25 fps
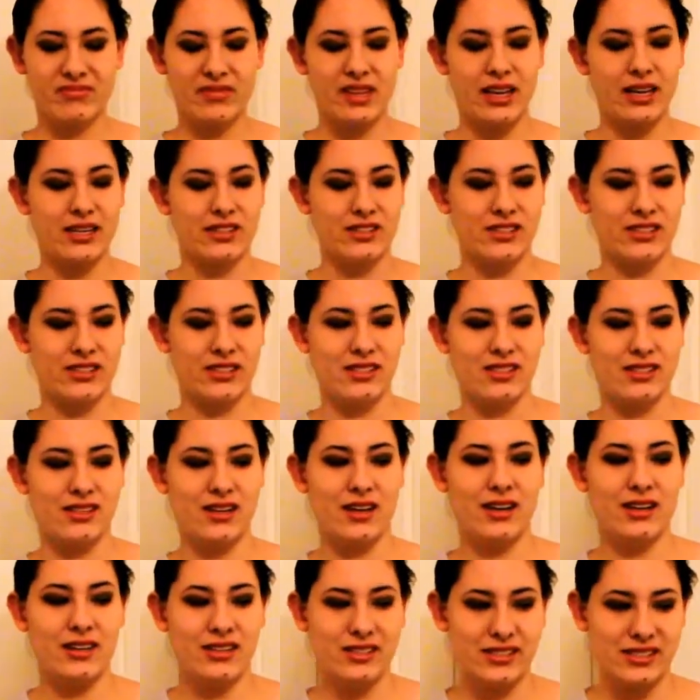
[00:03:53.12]
It's just
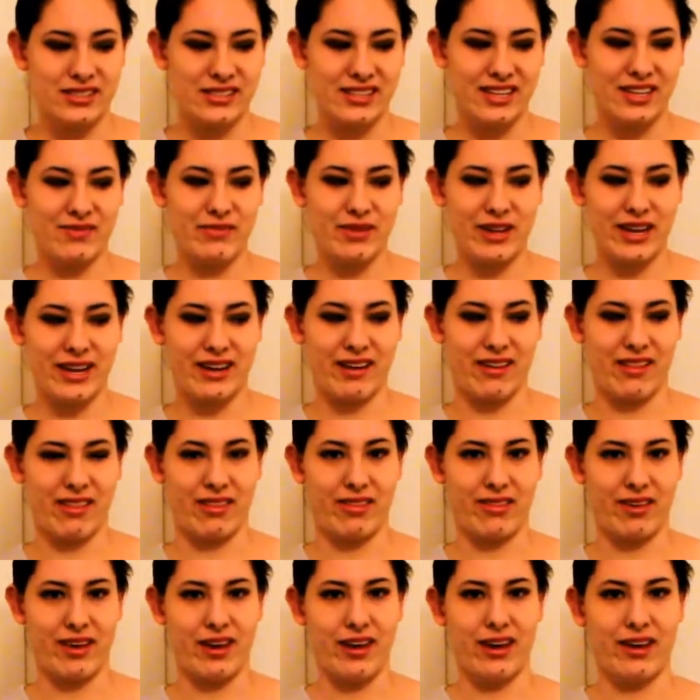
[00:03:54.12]
starting to seem like a
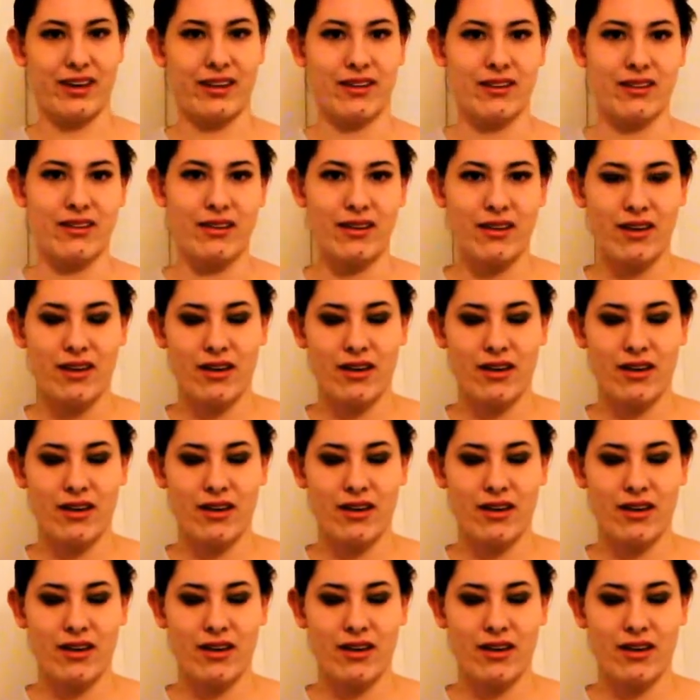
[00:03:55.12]
thing.